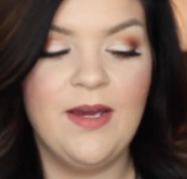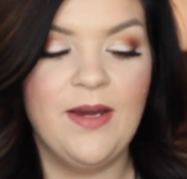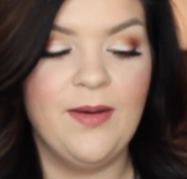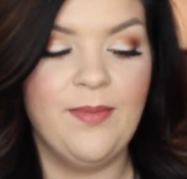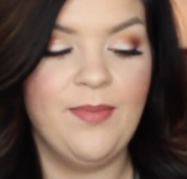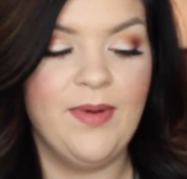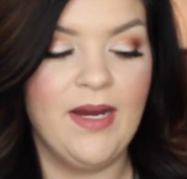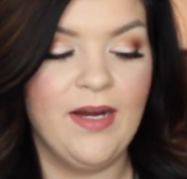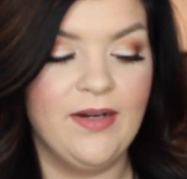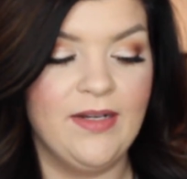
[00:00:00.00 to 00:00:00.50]

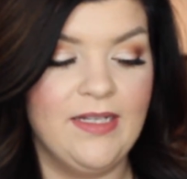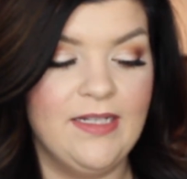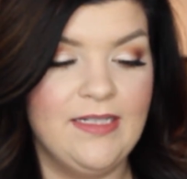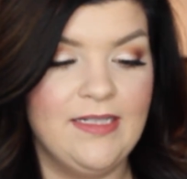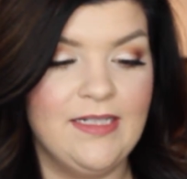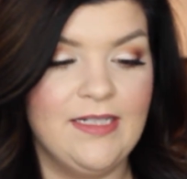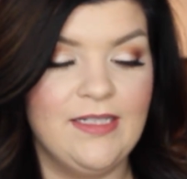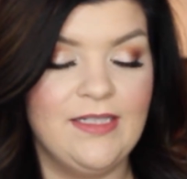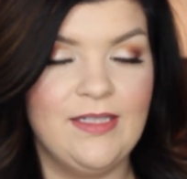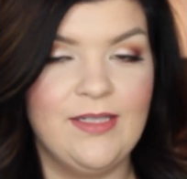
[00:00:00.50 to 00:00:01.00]
about
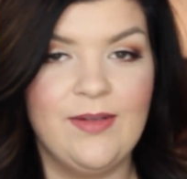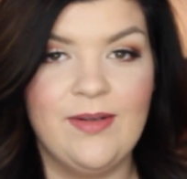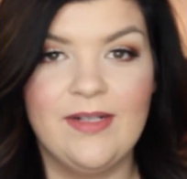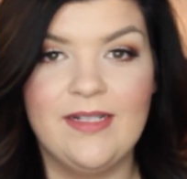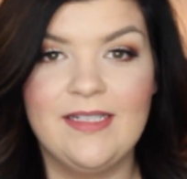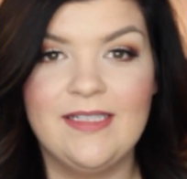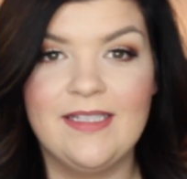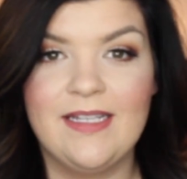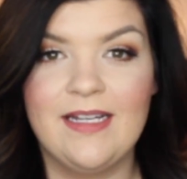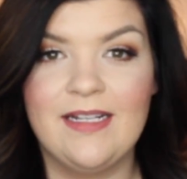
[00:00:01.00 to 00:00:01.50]
it, so I
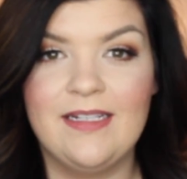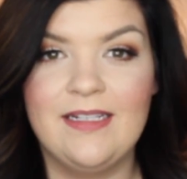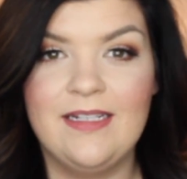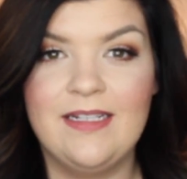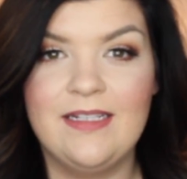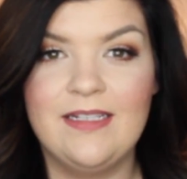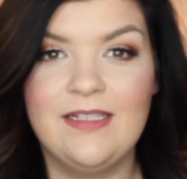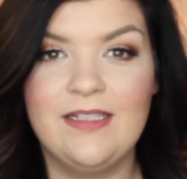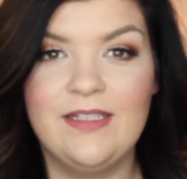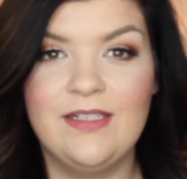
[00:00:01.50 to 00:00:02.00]

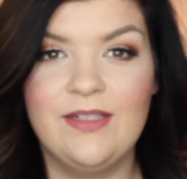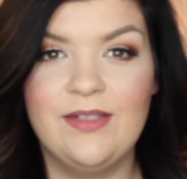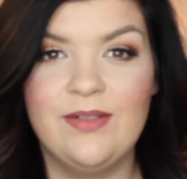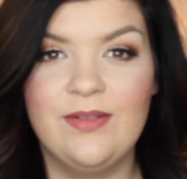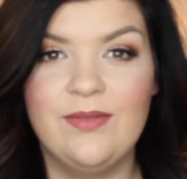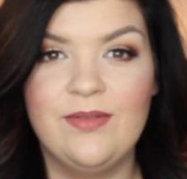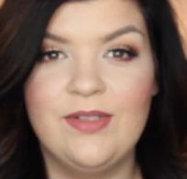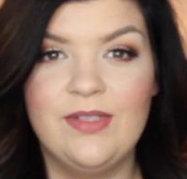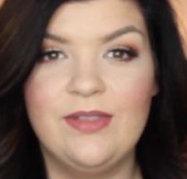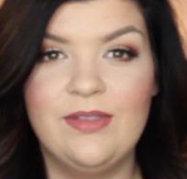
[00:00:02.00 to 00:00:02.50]
decided
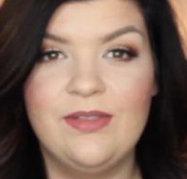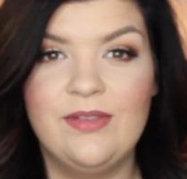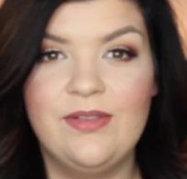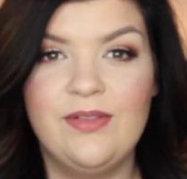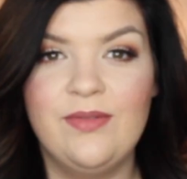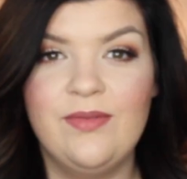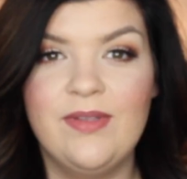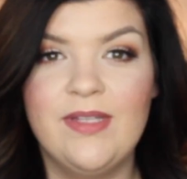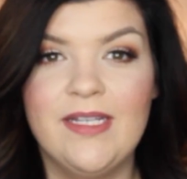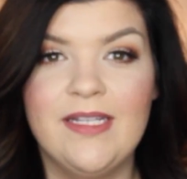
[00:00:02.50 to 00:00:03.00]
to just
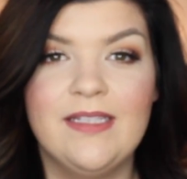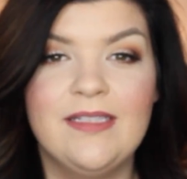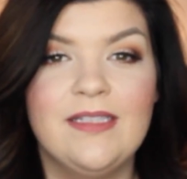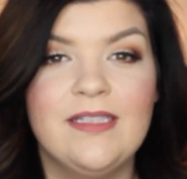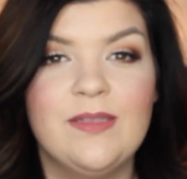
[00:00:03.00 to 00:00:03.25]
do this.